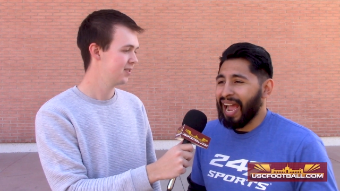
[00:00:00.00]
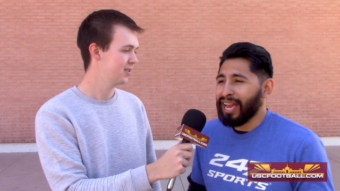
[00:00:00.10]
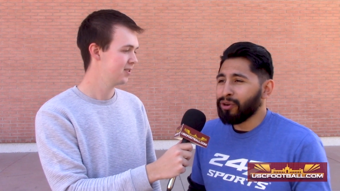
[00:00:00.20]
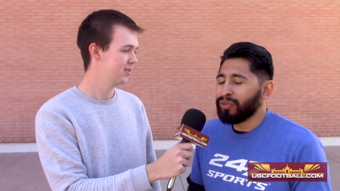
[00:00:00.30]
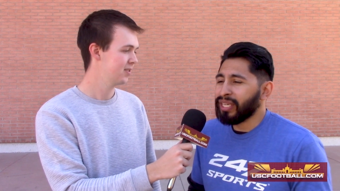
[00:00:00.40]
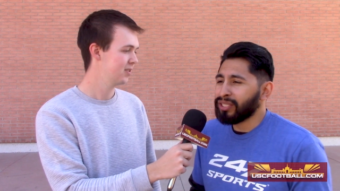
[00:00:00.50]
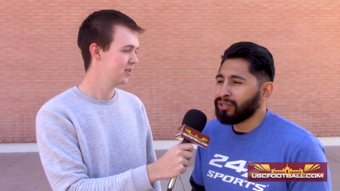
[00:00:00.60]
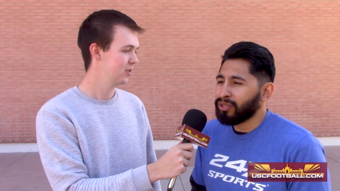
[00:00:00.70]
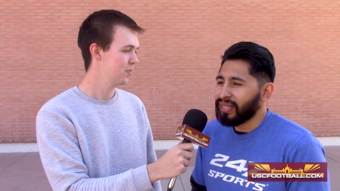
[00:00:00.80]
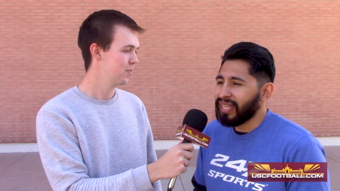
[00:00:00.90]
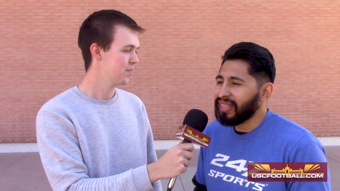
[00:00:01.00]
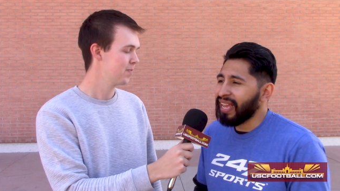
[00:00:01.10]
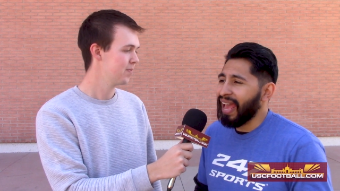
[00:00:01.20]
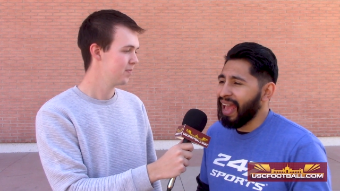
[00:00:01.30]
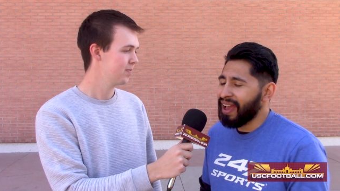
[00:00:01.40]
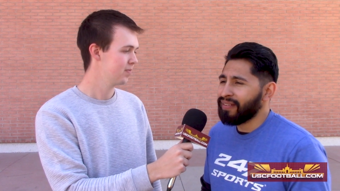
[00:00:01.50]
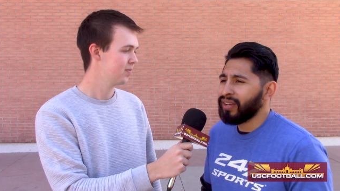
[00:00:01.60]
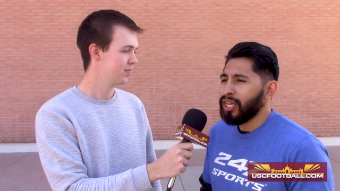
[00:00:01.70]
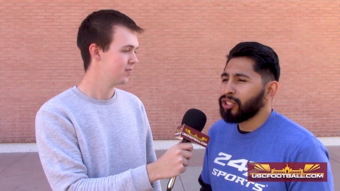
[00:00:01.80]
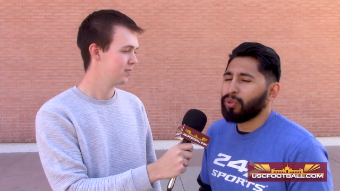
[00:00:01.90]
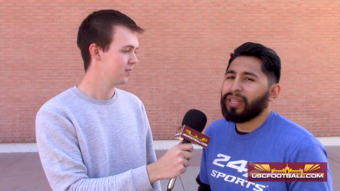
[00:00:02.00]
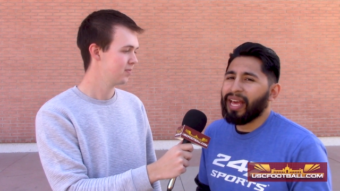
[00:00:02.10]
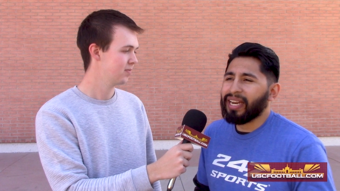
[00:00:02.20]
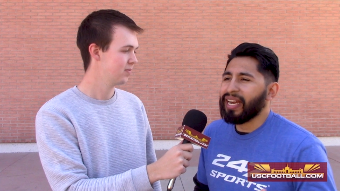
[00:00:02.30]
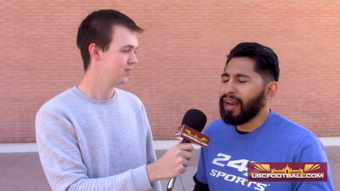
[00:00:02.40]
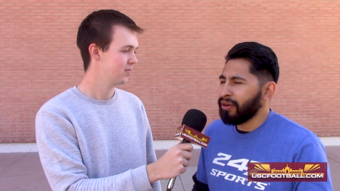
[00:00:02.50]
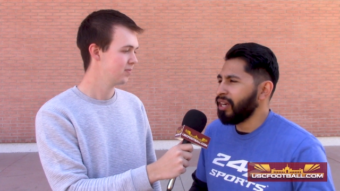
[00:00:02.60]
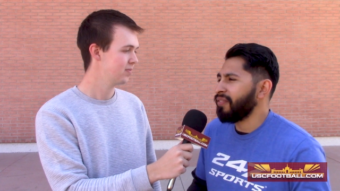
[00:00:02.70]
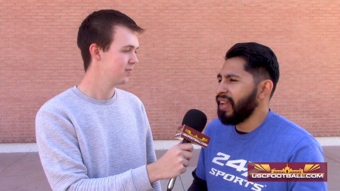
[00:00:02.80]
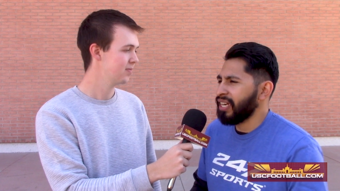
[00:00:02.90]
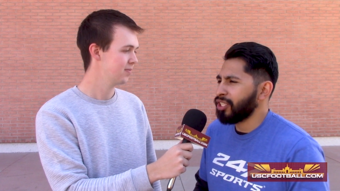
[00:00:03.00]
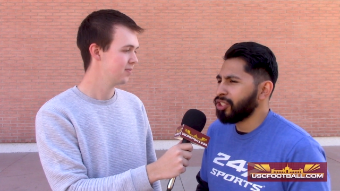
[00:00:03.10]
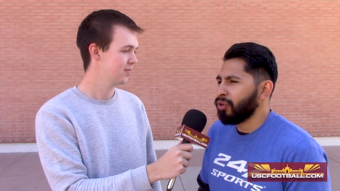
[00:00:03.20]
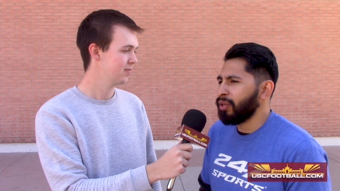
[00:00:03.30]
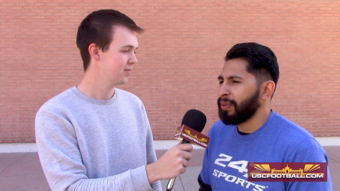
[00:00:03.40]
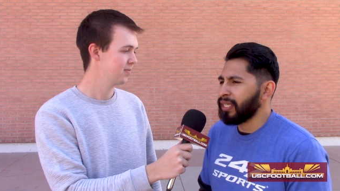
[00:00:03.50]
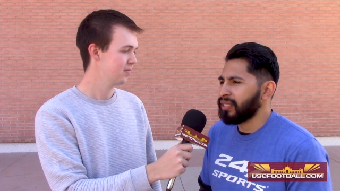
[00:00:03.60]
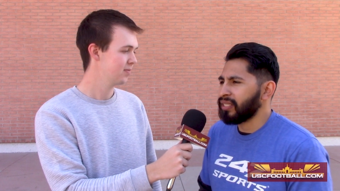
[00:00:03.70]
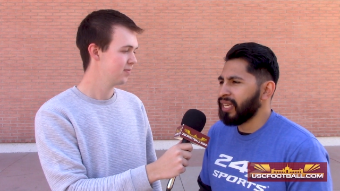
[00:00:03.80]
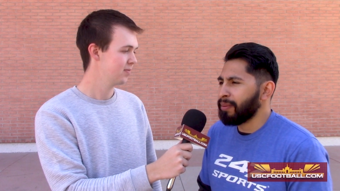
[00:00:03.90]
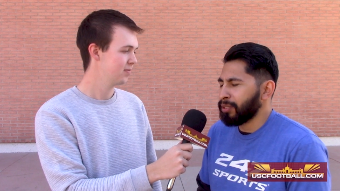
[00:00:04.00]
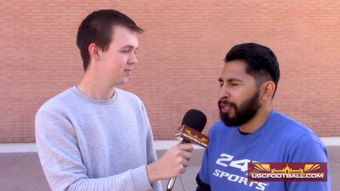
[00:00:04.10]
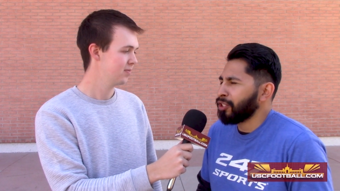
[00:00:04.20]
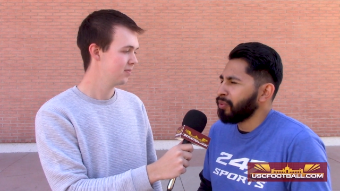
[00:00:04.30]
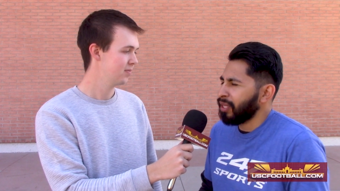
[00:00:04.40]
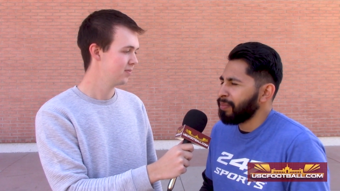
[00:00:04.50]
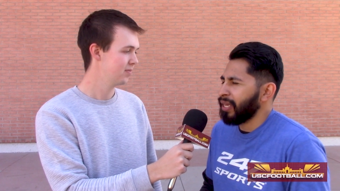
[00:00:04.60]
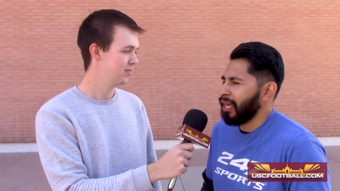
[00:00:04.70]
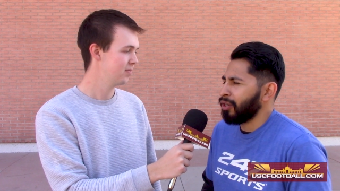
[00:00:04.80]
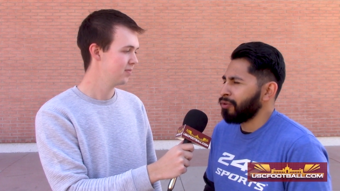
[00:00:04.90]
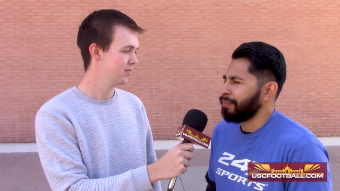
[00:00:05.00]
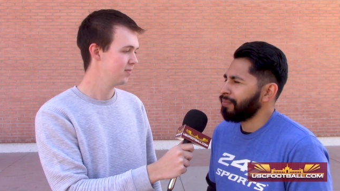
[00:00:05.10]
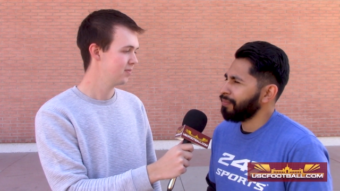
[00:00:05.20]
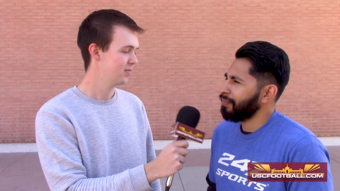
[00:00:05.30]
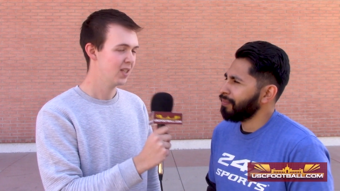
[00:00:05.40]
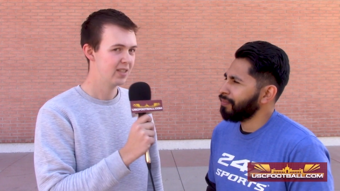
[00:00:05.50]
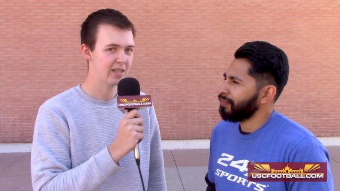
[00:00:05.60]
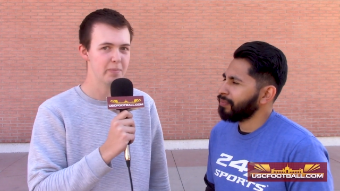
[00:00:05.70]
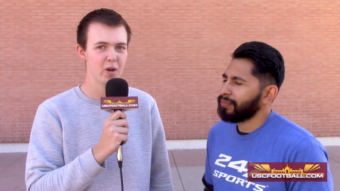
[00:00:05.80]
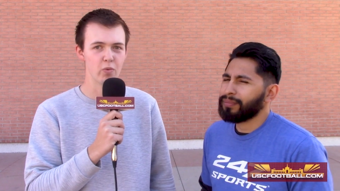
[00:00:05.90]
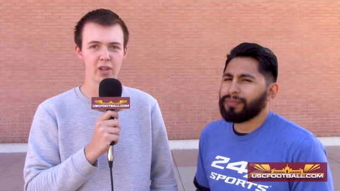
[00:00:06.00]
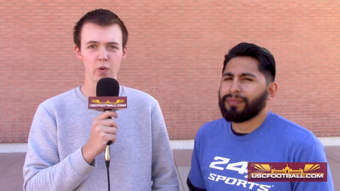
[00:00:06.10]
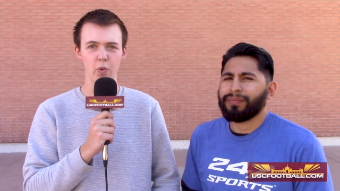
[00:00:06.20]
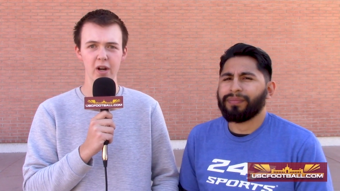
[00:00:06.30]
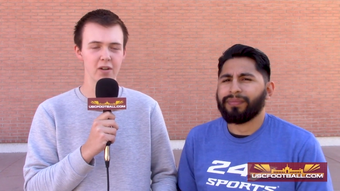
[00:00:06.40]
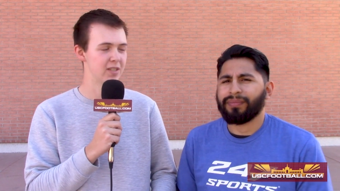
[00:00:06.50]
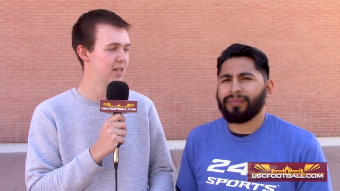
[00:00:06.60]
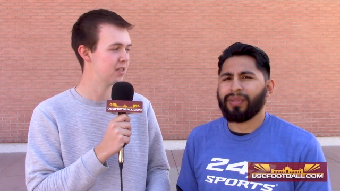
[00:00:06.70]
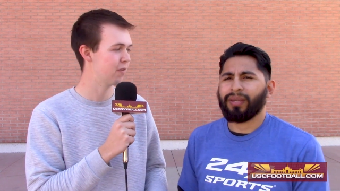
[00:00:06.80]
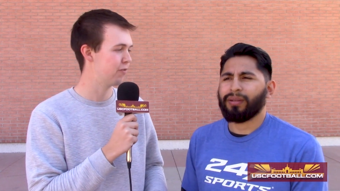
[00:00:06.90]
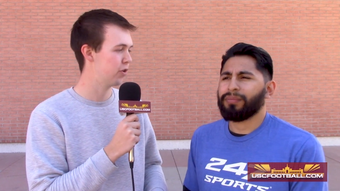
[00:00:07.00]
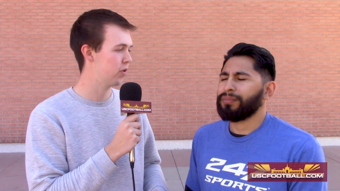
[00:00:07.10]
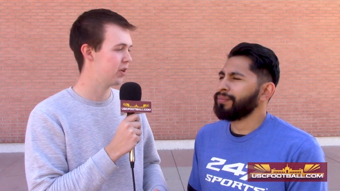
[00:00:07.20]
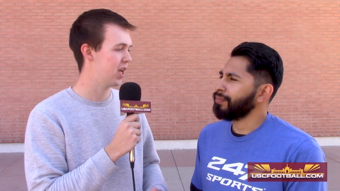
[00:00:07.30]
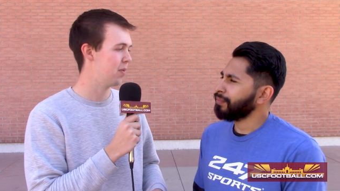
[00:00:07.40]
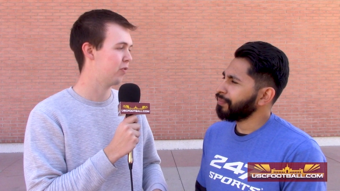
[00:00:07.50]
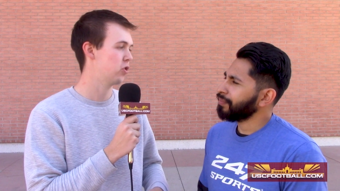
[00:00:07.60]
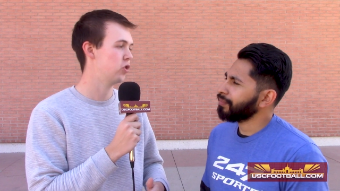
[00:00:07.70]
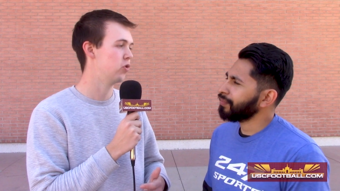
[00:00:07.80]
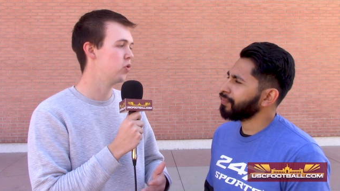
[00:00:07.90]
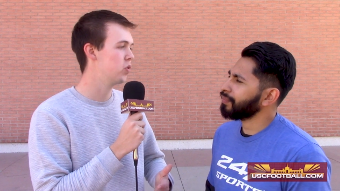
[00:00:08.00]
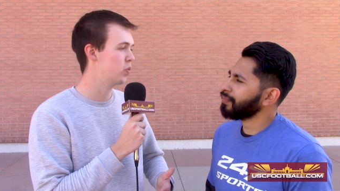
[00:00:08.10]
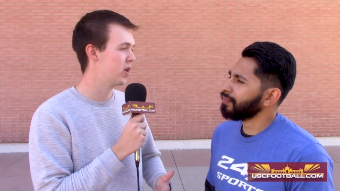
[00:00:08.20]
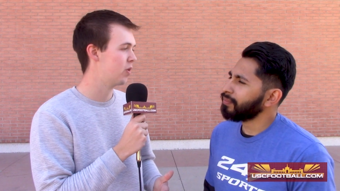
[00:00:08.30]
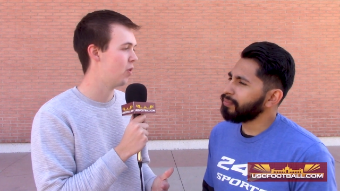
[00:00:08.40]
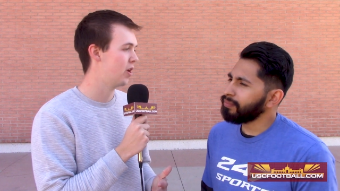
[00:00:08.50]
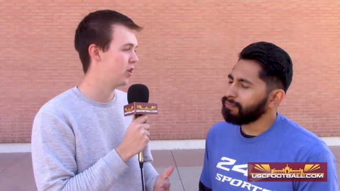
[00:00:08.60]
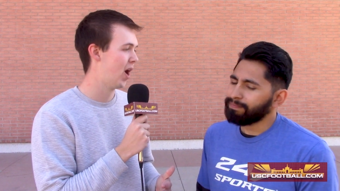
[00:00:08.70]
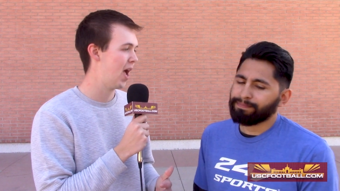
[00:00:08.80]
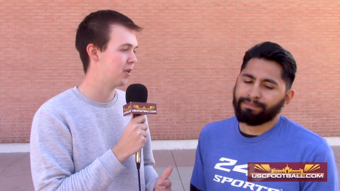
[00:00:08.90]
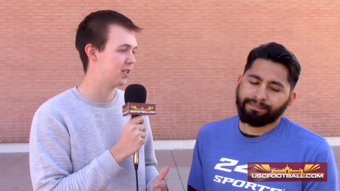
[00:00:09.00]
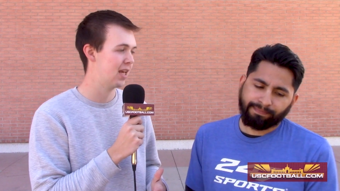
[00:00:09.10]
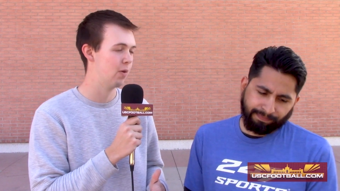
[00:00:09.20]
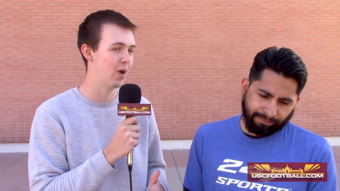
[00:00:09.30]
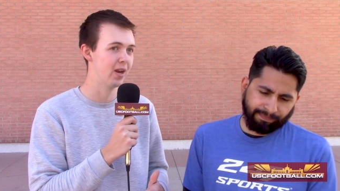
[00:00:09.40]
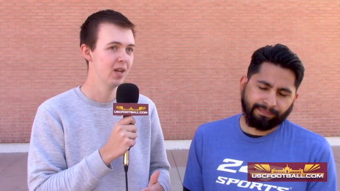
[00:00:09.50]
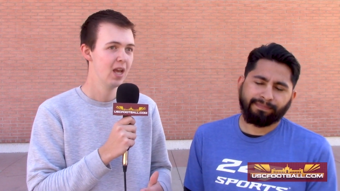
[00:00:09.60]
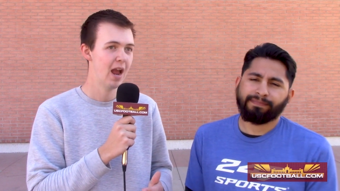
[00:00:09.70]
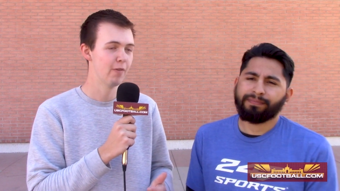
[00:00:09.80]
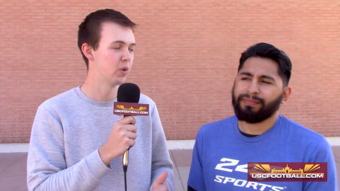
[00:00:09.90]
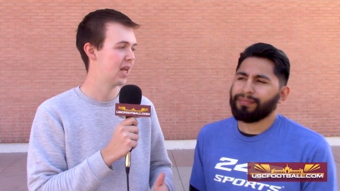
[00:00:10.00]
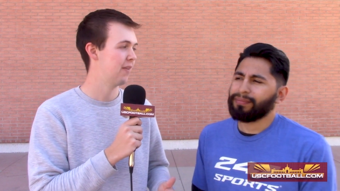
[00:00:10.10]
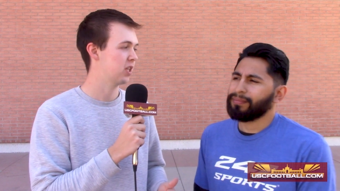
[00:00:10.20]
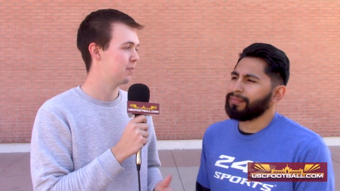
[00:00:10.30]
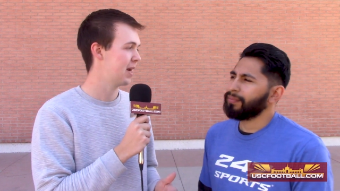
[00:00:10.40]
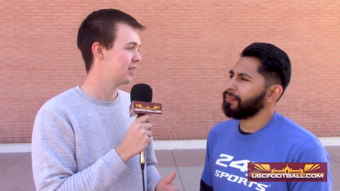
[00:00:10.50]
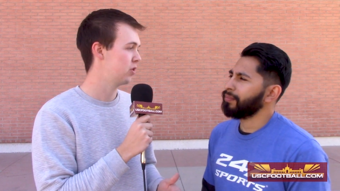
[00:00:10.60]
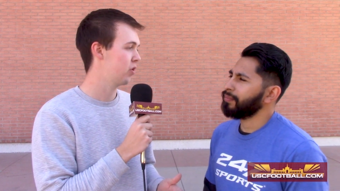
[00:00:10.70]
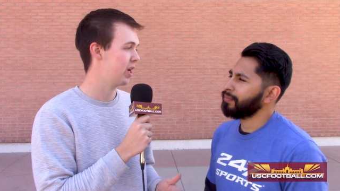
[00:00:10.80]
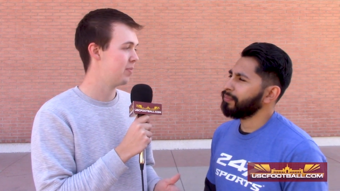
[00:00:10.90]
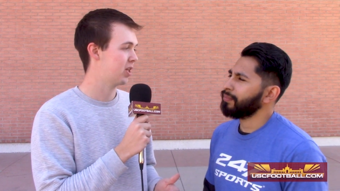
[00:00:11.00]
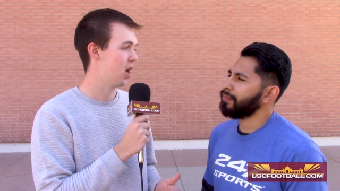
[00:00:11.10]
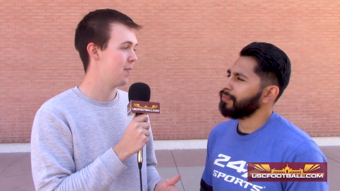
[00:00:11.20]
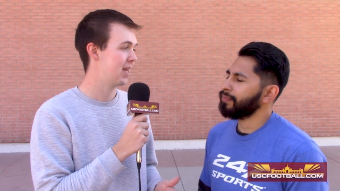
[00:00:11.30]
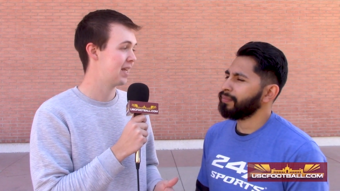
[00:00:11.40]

Speaker 1: I don't think so. So I think they have sort of that inherent advantage going up against this game, especially with it being at home.
Speaker 2: Yeah, it's been a really weird season for Notre Dame. Of course, you lose week one to Ohio State when everyone kind of expected Notre Dame to come in